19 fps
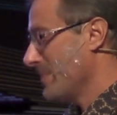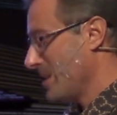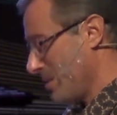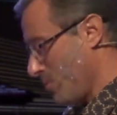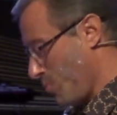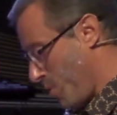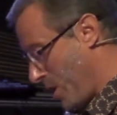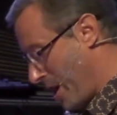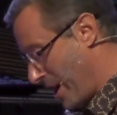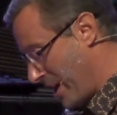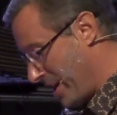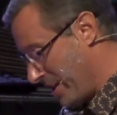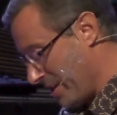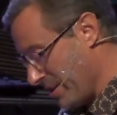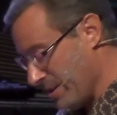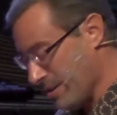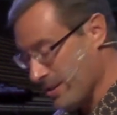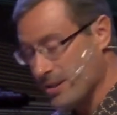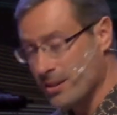Why?
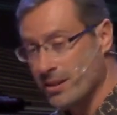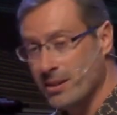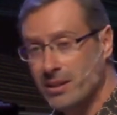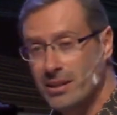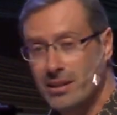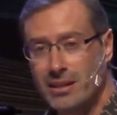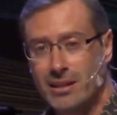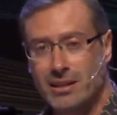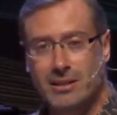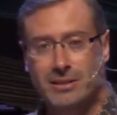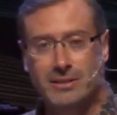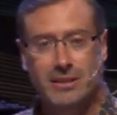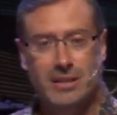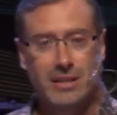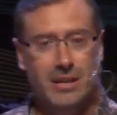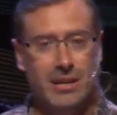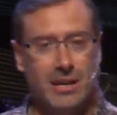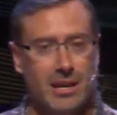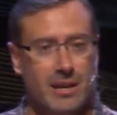
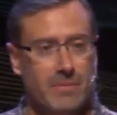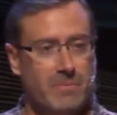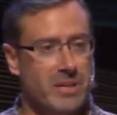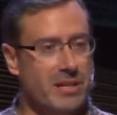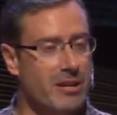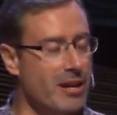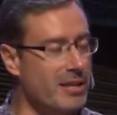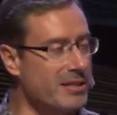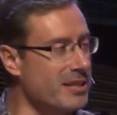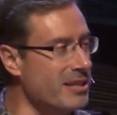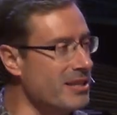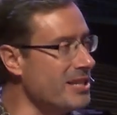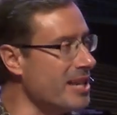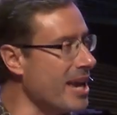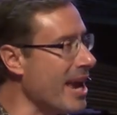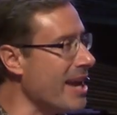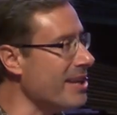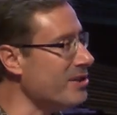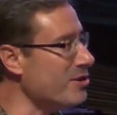Because in
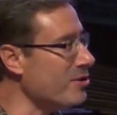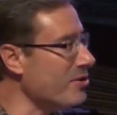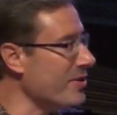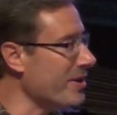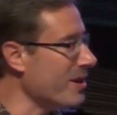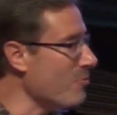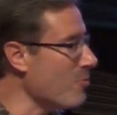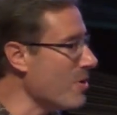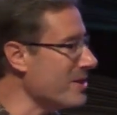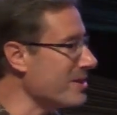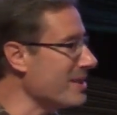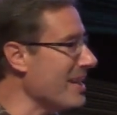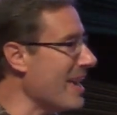Daniel there was an